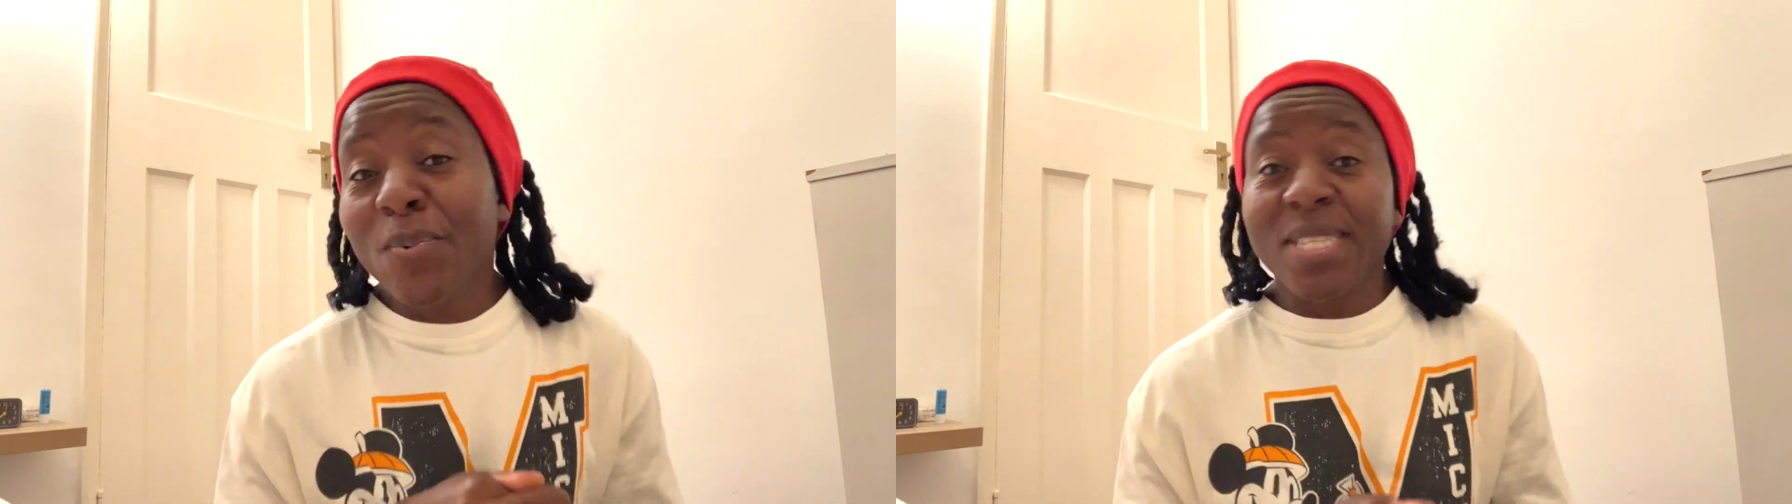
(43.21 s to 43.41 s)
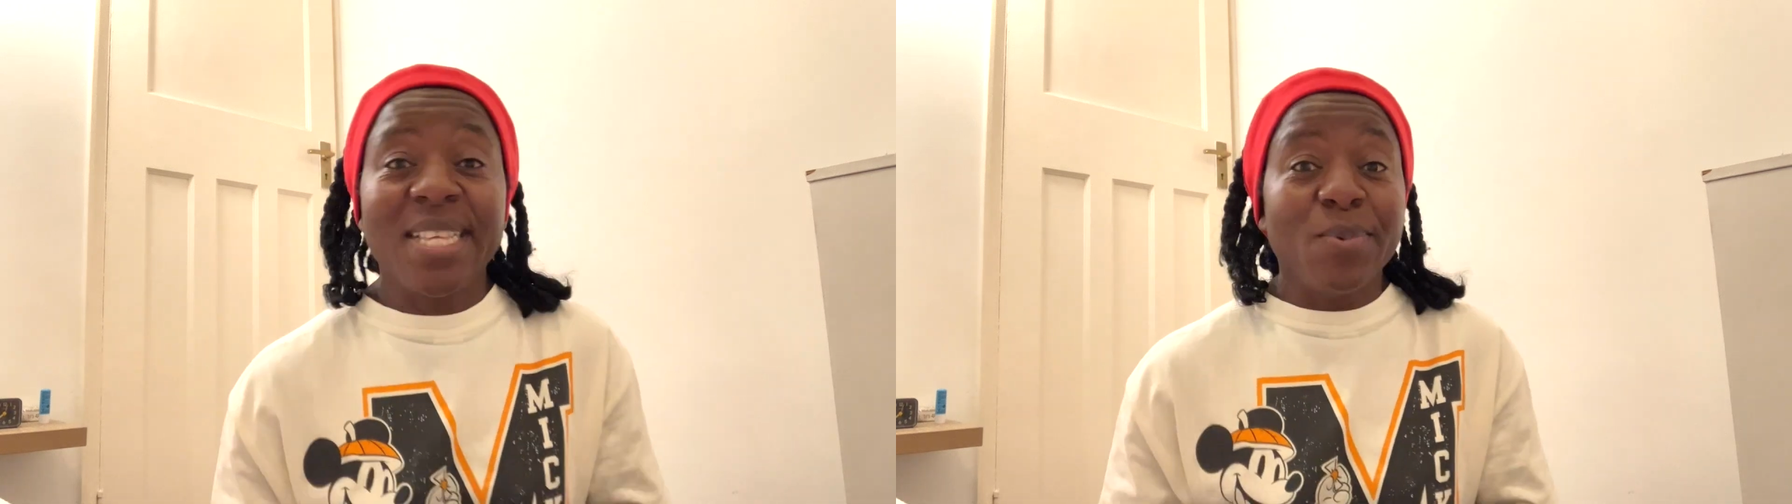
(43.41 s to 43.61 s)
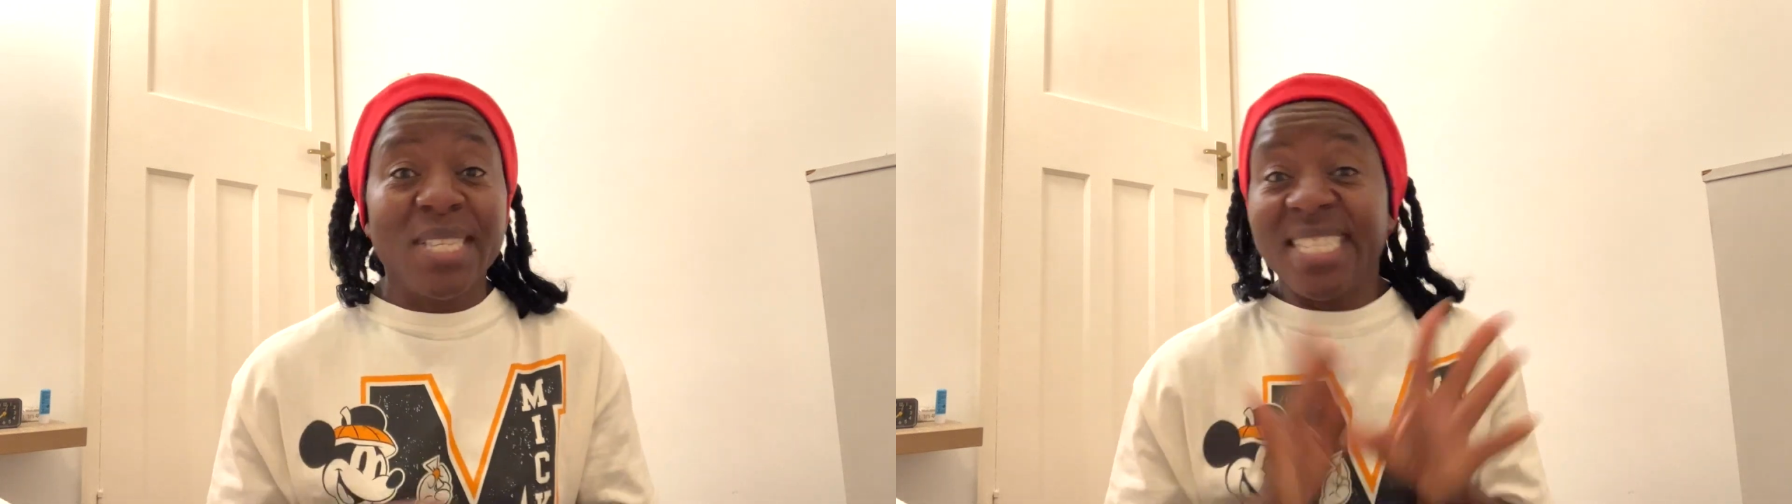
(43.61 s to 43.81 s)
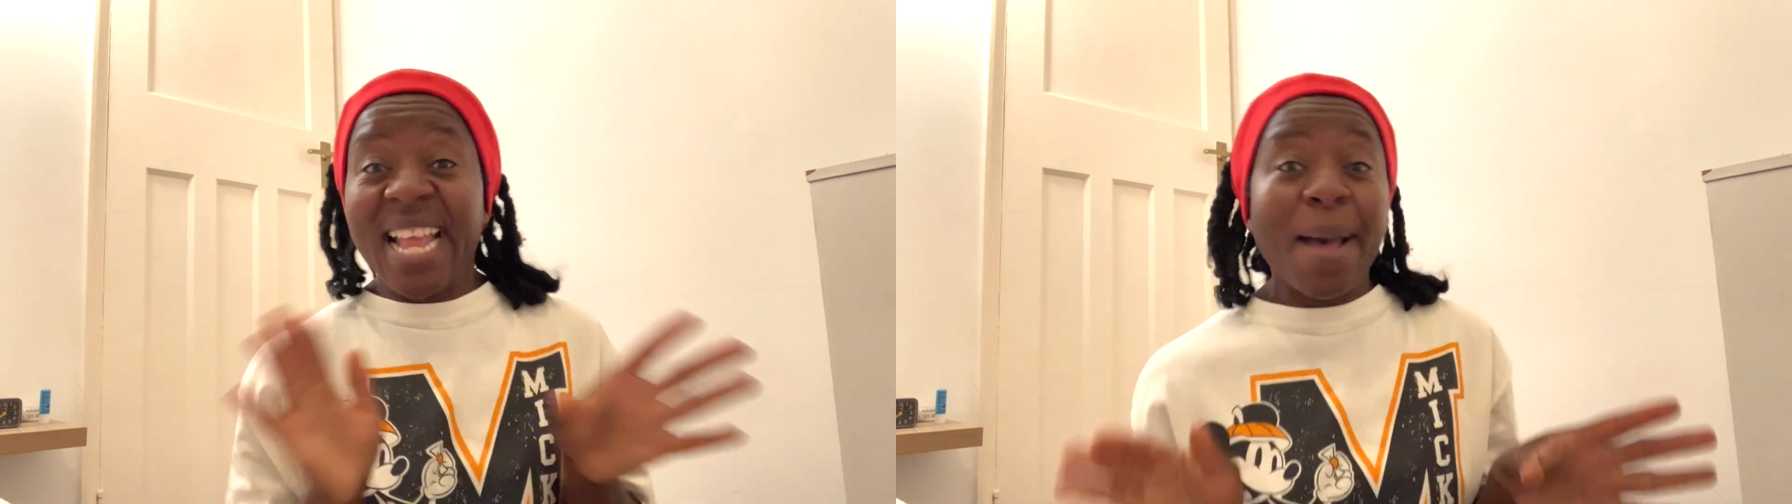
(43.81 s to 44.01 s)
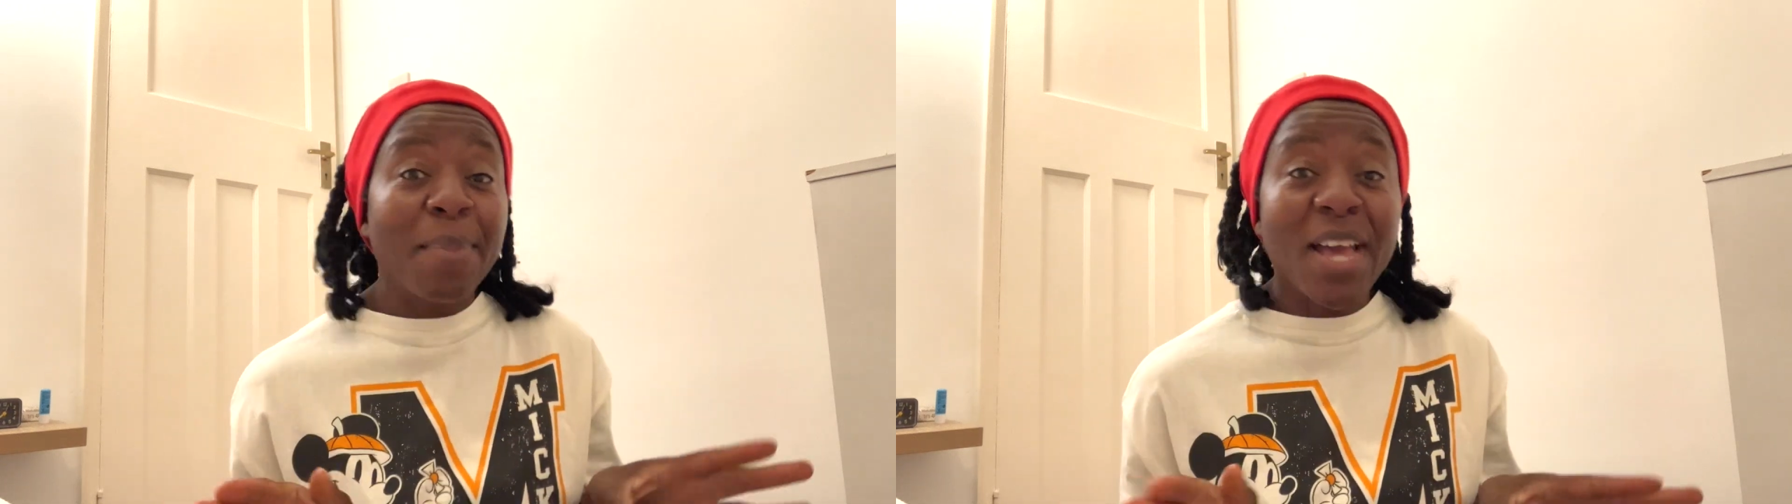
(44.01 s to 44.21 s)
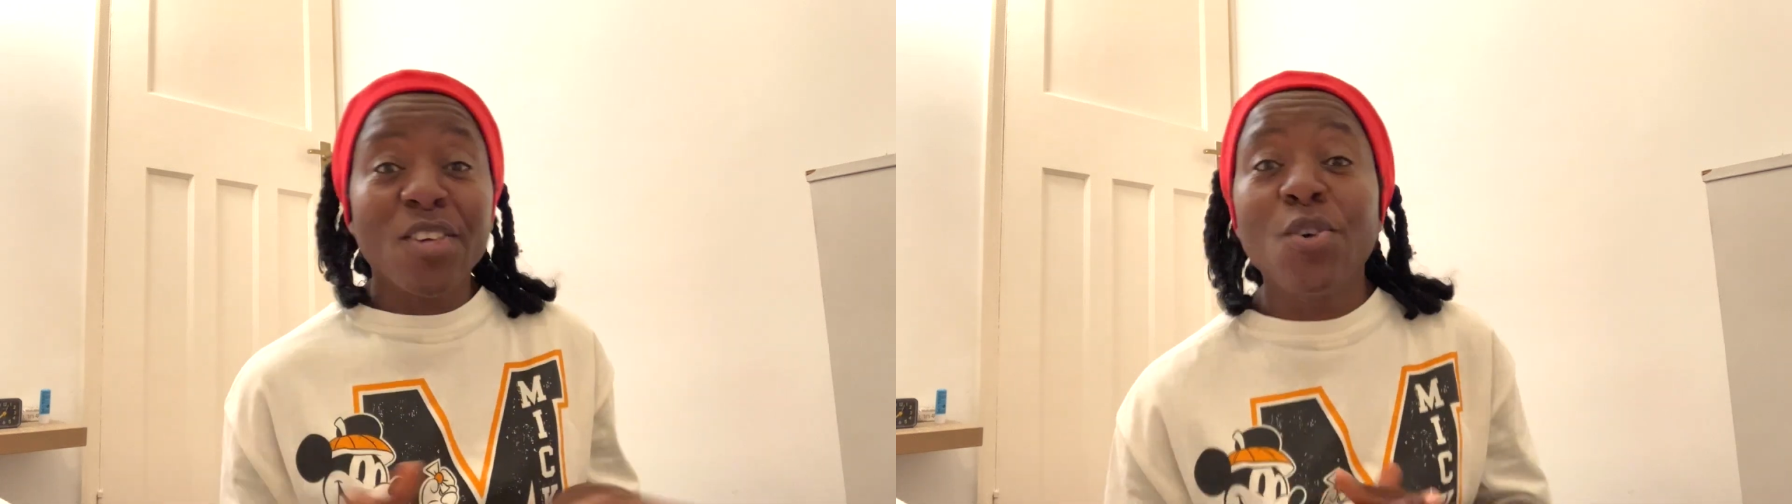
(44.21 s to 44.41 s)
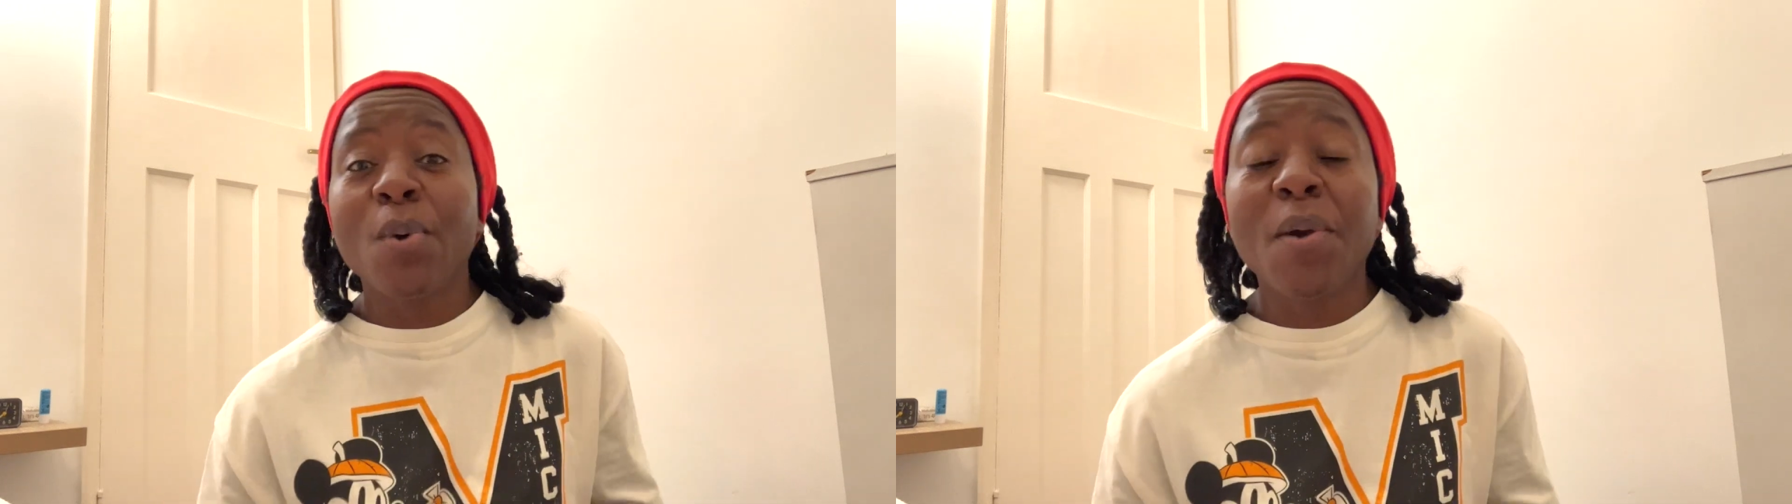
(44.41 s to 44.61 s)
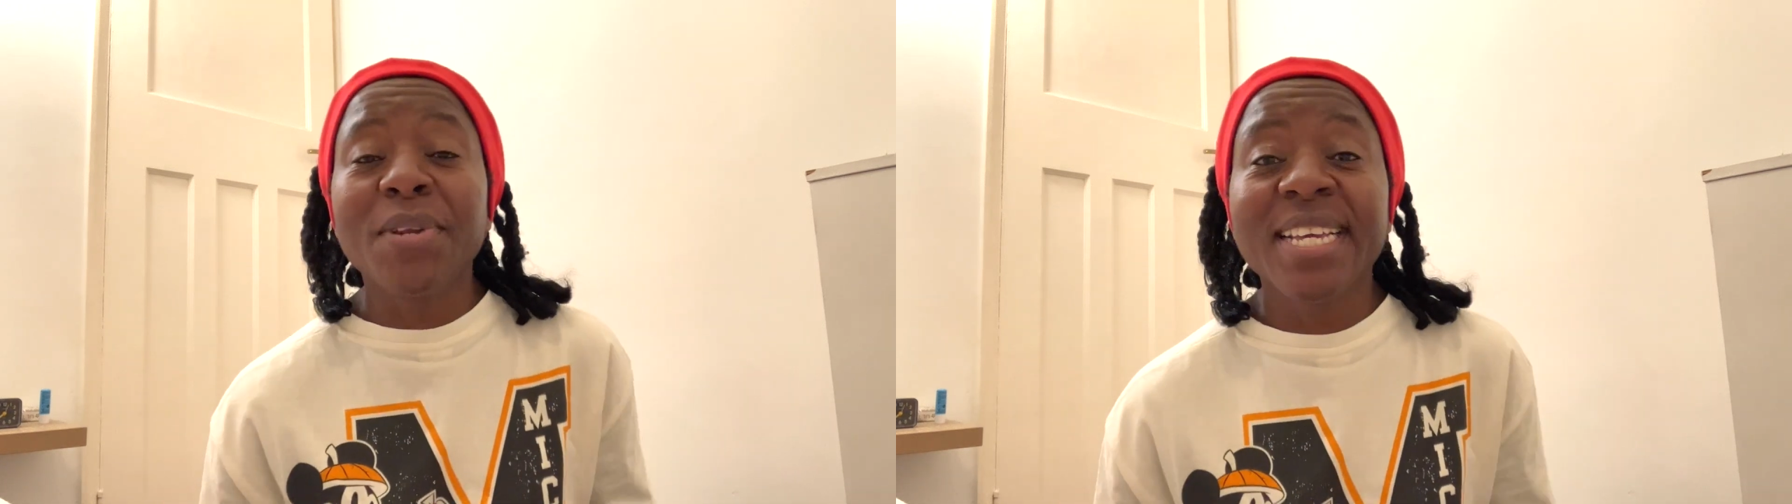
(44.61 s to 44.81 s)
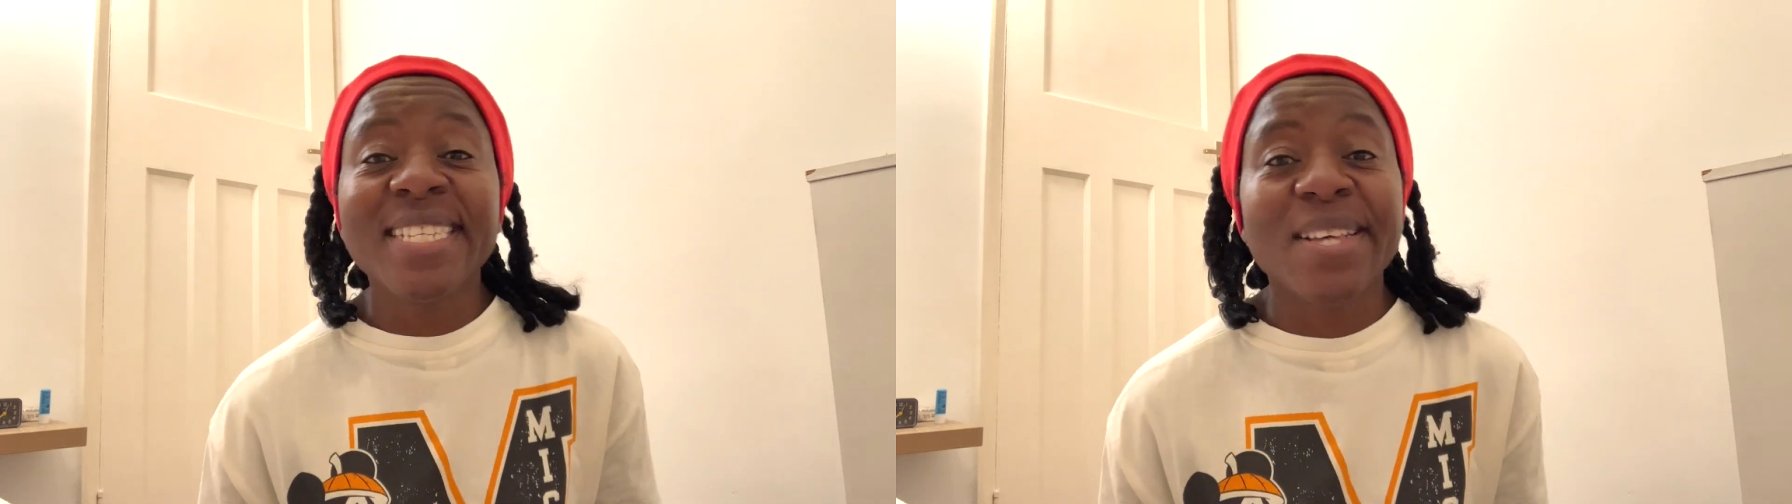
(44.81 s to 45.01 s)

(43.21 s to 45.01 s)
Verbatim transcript: because there was a standby queue only,